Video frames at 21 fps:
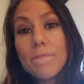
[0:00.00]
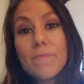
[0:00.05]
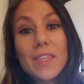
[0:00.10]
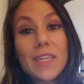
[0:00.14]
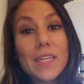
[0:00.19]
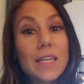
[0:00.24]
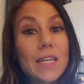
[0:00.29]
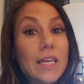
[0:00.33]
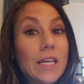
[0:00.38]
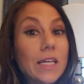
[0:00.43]

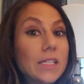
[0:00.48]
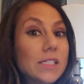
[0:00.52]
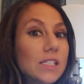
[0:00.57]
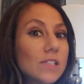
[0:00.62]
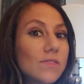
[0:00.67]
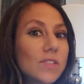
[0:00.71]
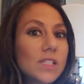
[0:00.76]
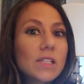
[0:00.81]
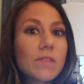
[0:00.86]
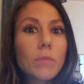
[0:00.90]
the needs
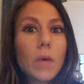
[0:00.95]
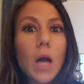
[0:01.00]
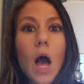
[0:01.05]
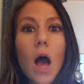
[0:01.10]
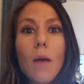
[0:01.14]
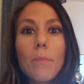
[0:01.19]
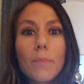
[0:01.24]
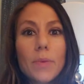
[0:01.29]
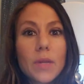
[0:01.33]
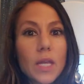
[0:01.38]
of some
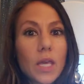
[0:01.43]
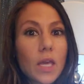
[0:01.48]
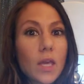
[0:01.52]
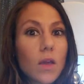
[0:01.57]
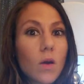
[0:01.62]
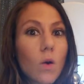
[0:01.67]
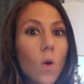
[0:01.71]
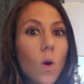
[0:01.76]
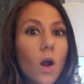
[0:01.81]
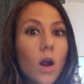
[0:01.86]

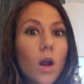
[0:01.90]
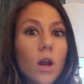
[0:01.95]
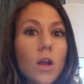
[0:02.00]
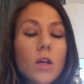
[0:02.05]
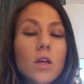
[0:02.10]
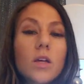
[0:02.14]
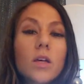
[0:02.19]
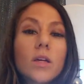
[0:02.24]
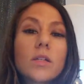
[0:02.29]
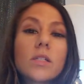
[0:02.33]
company or
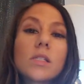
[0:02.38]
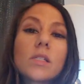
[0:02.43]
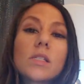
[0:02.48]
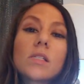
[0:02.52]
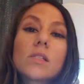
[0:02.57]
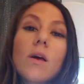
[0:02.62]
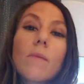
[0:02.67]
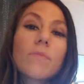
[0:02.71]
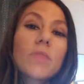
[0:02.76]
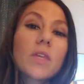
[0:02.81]

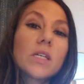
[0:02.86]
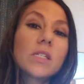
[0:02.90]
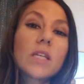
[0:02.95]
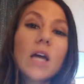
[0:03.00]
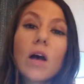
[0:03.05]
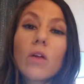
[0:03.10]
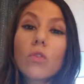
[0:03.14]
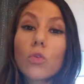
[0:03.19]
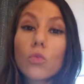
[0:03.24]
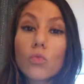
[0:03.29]
something
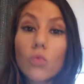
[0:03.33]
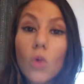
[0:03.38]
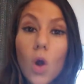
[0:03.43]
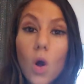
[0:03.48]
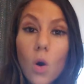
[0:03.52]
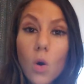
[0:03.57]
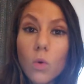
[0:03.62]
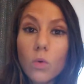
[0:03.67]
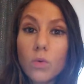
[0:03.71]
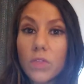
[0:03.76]
down the
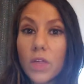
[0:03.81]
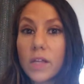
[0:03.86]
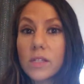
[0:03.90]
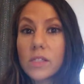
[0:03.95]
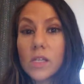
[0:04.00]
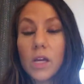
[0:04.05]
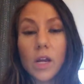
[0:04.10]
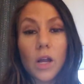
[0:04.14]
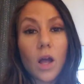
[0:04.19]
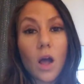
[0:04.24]
road
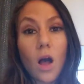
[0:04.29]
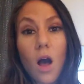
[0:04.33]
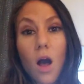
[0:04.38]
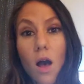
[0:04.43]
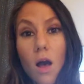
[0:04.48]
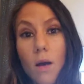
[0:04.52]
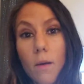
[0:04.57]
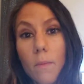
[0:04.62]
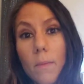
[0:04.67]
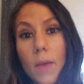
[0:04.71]
that's going to
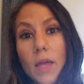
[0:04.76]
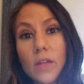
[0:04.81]
come.